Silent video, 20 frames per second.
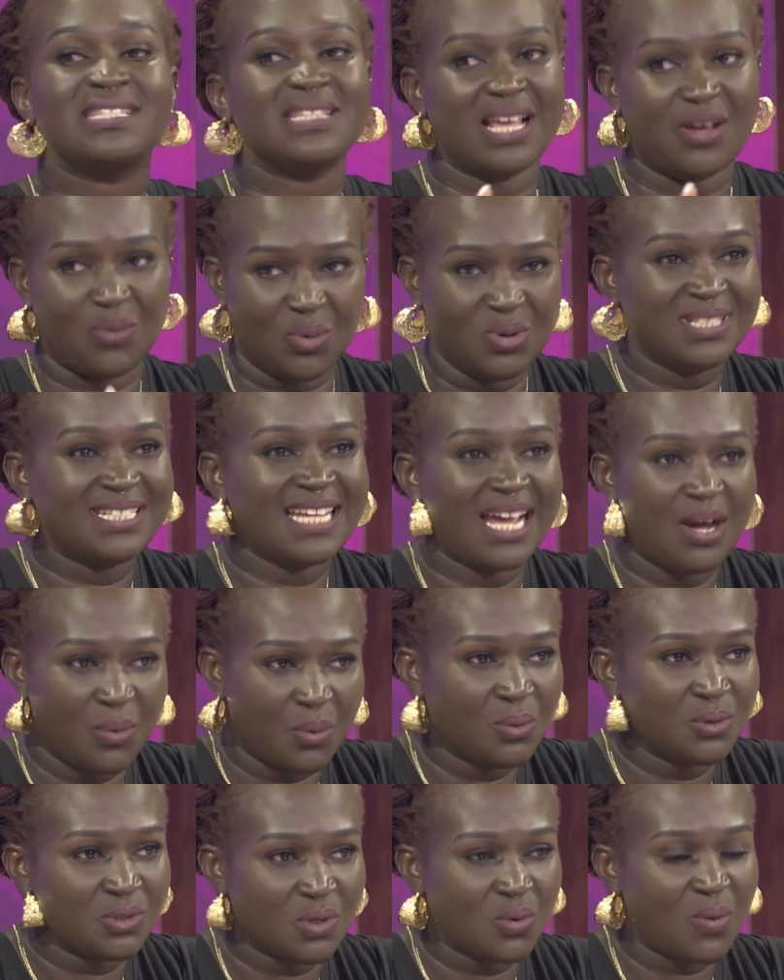
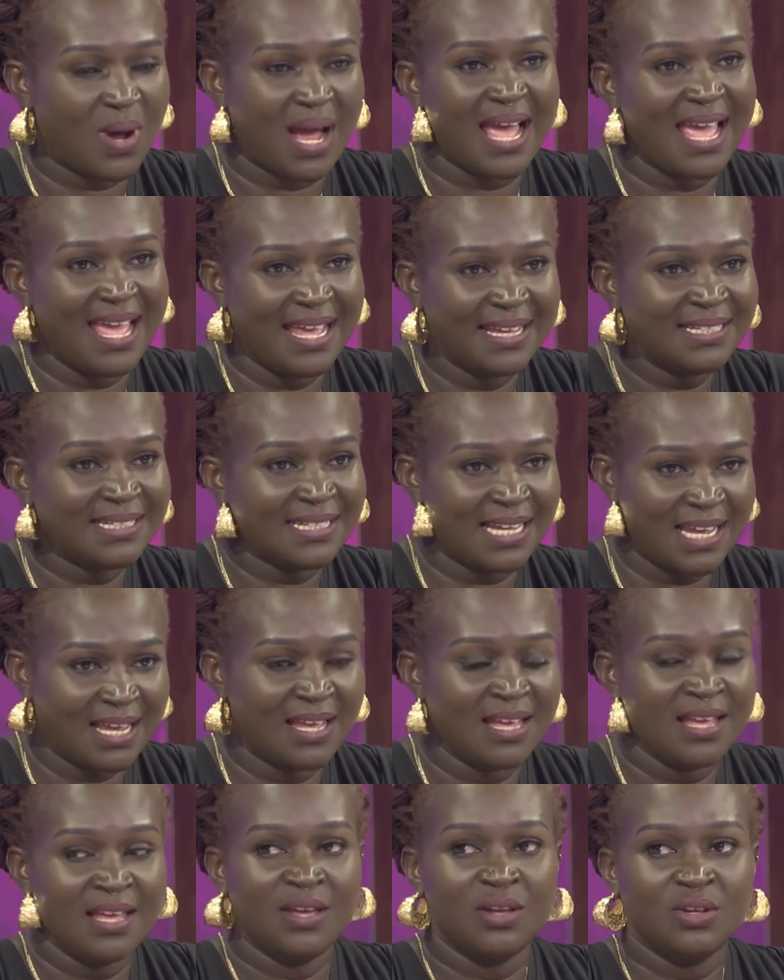all, and check.
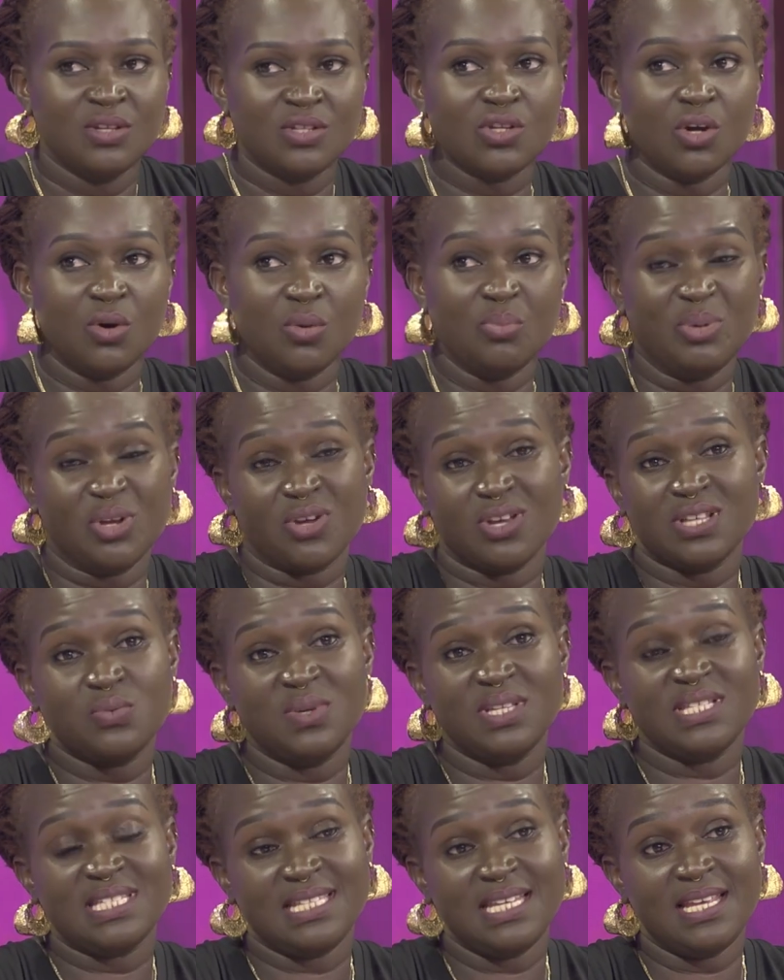So because
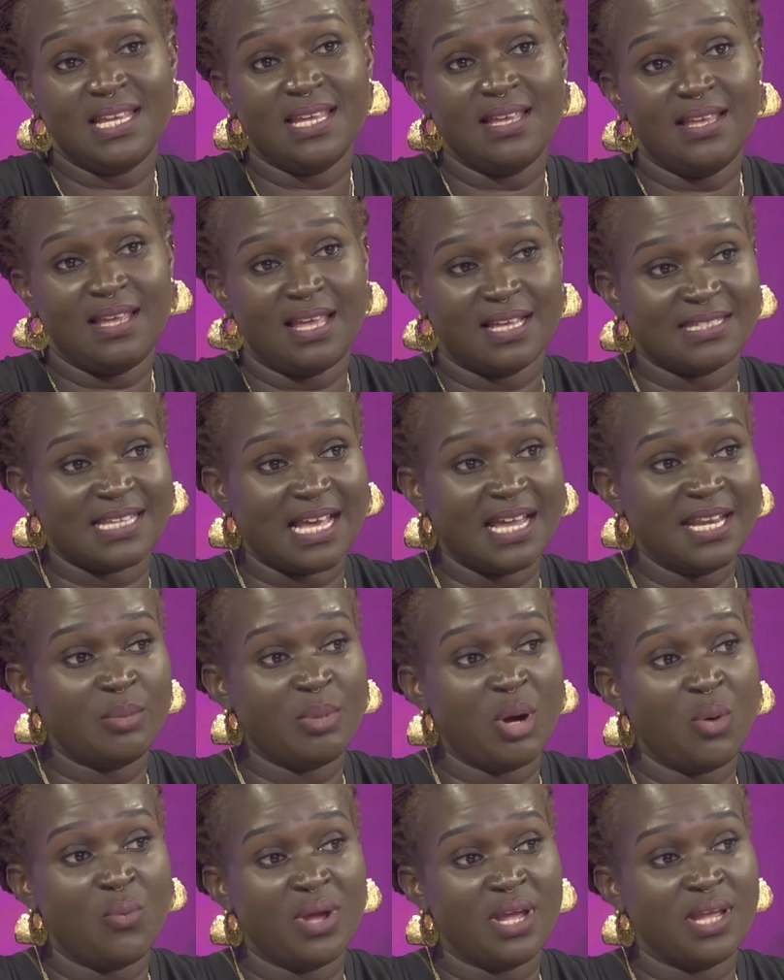we see
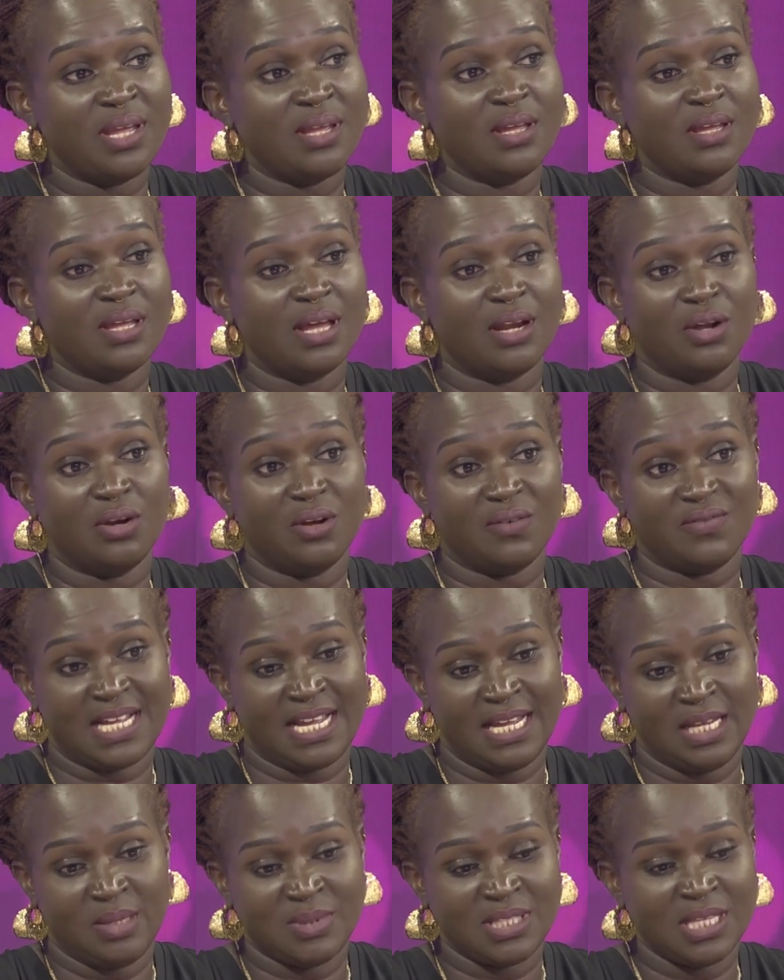Sanema way a lot of
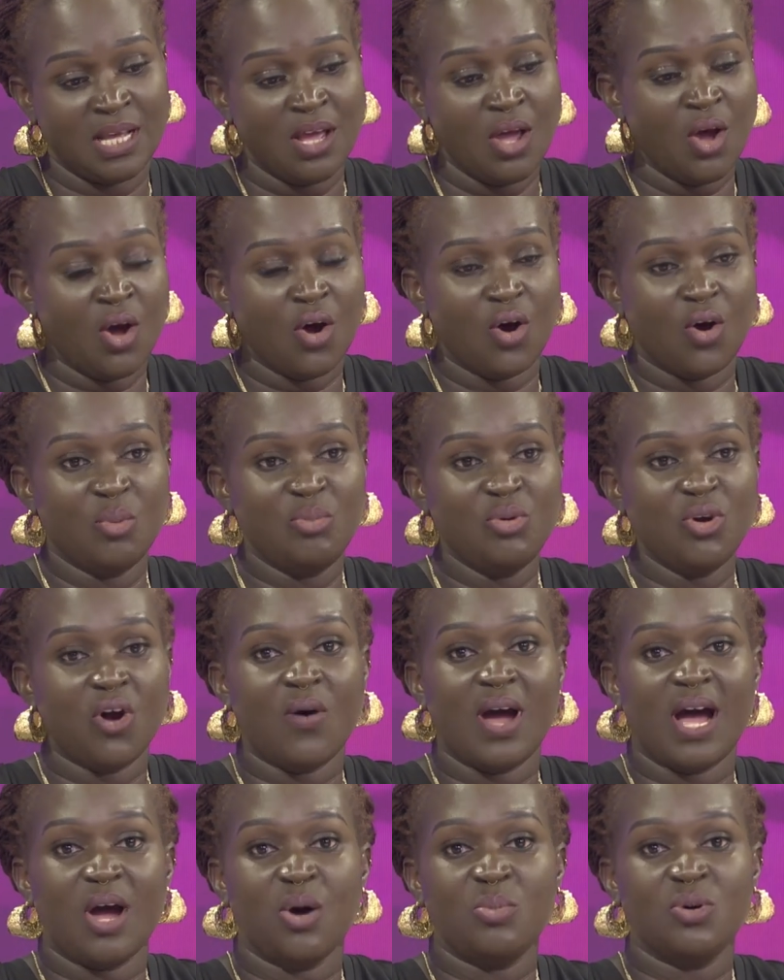times. Obi
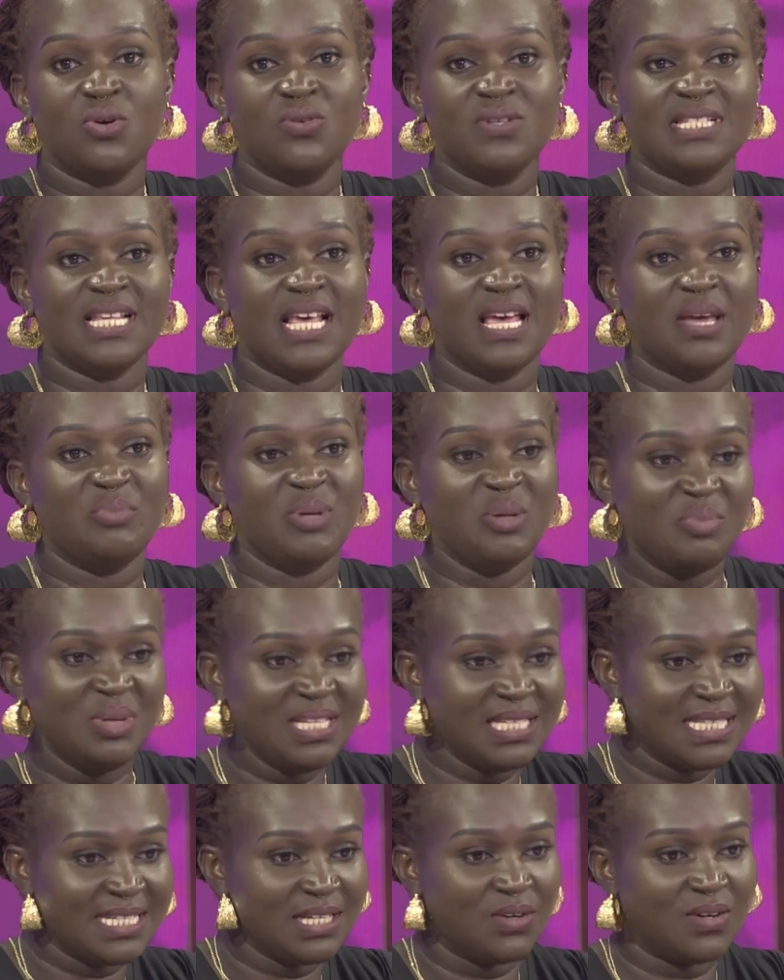or how Bohun say, be
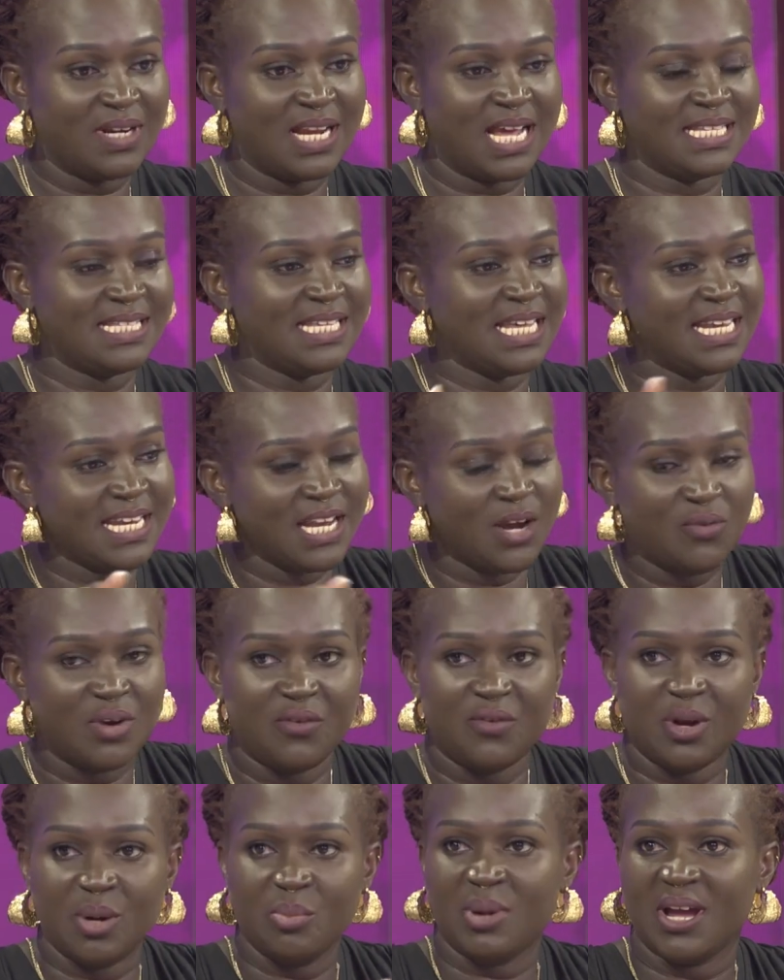beating on us, did a
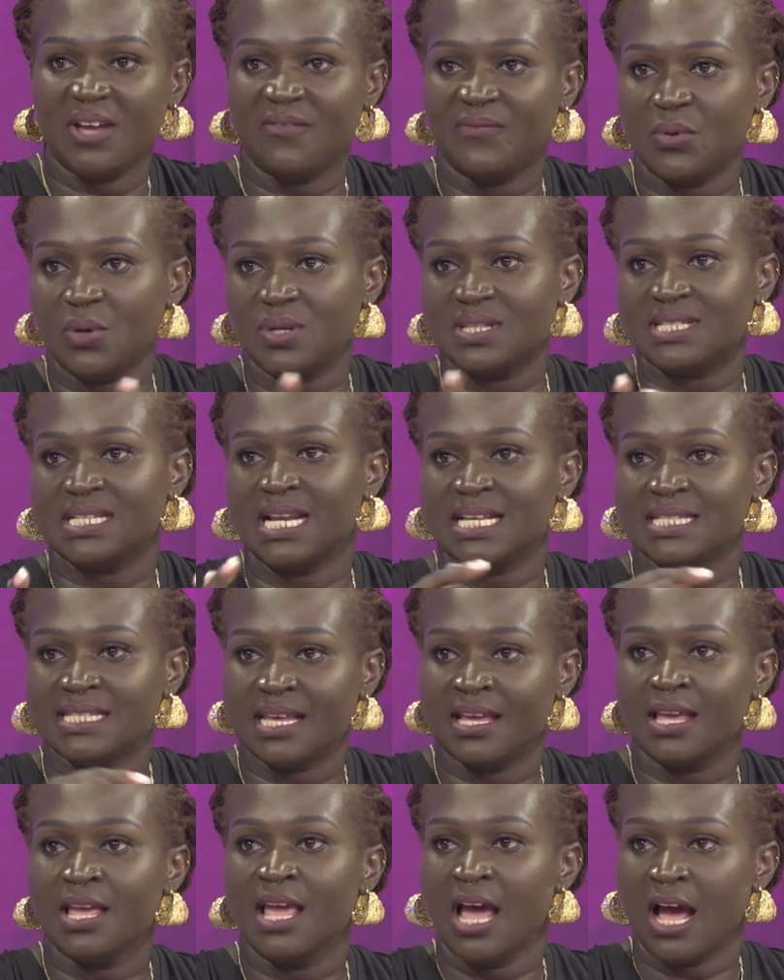rain by force. Now
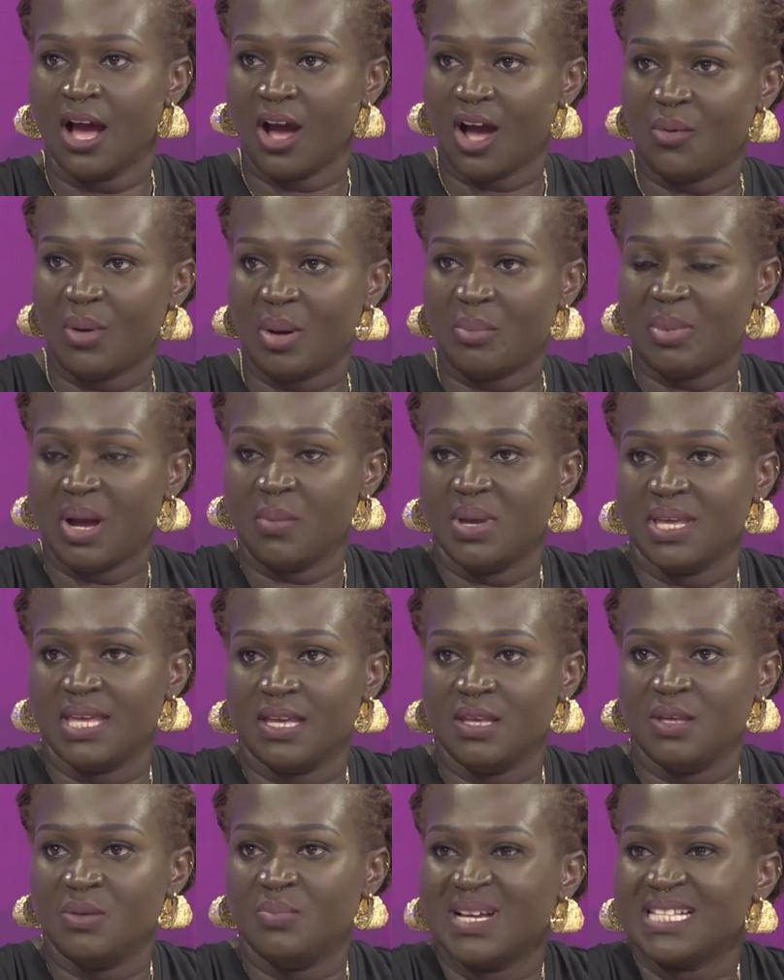say, our barber
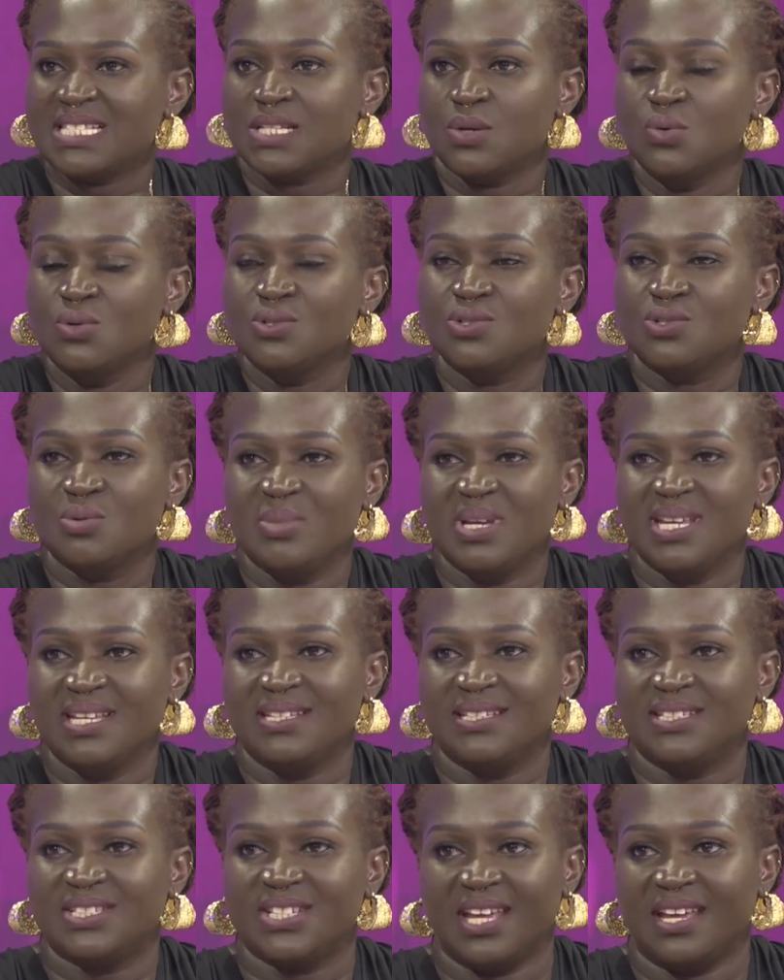ye, but unto
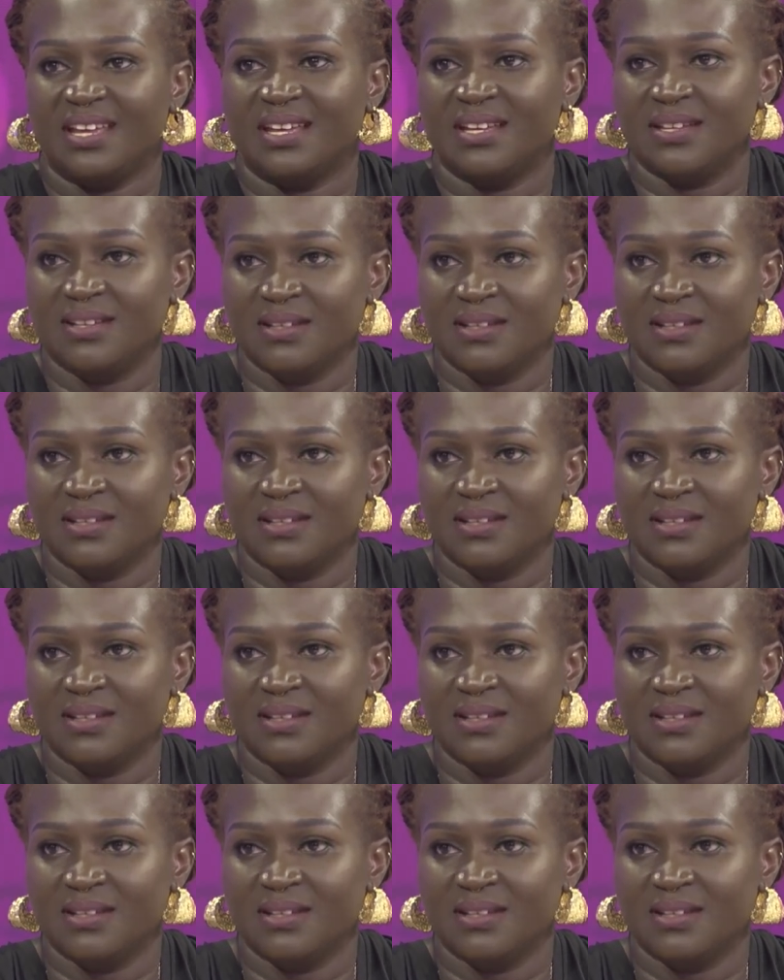me check.